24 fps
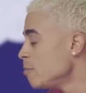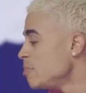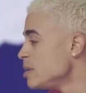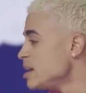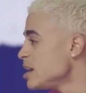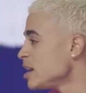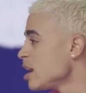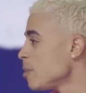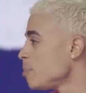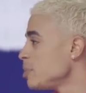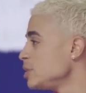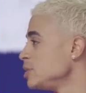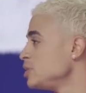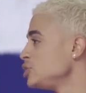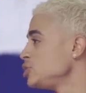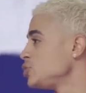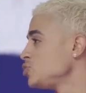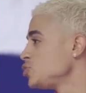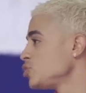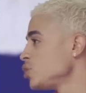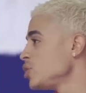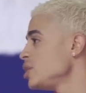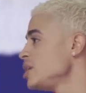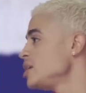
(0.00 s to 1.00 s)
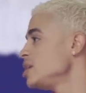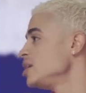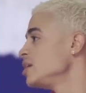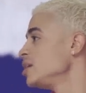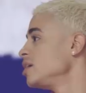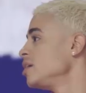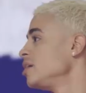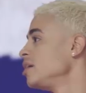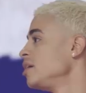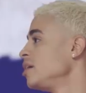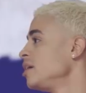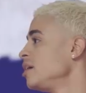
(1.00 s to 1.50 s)
but being up in this
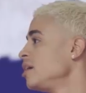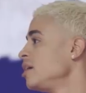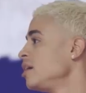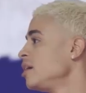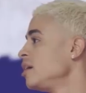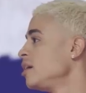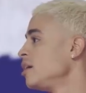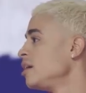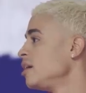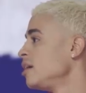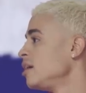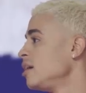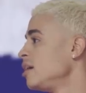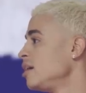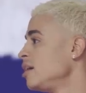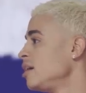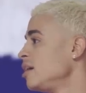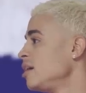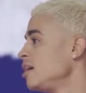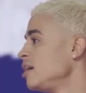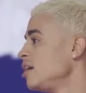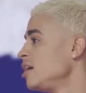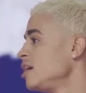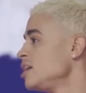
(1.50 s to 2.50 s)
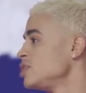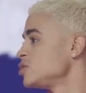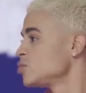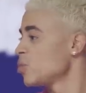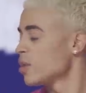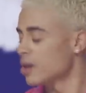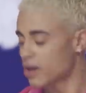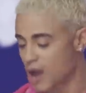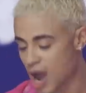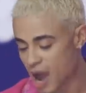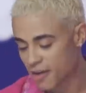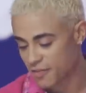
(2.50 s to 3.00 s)
tree
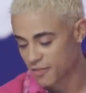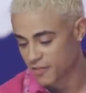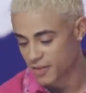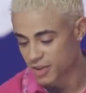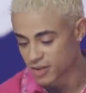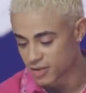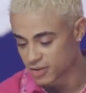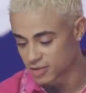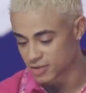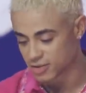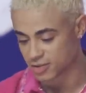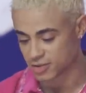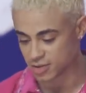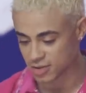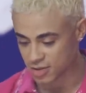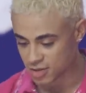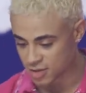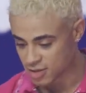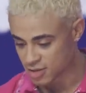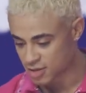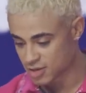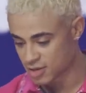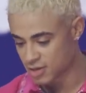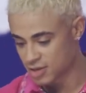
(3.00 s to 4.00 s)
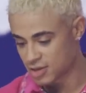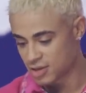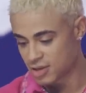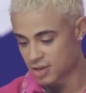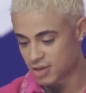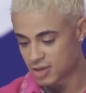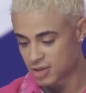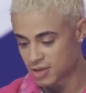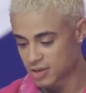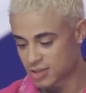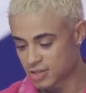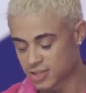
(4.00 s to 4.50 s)
is where I feel
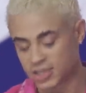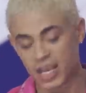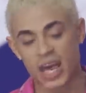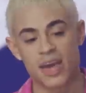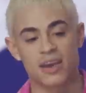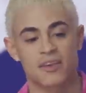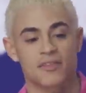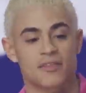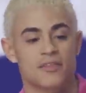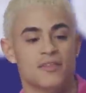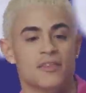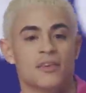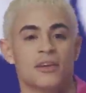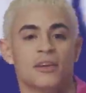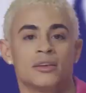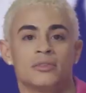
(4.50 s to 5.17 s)
safe.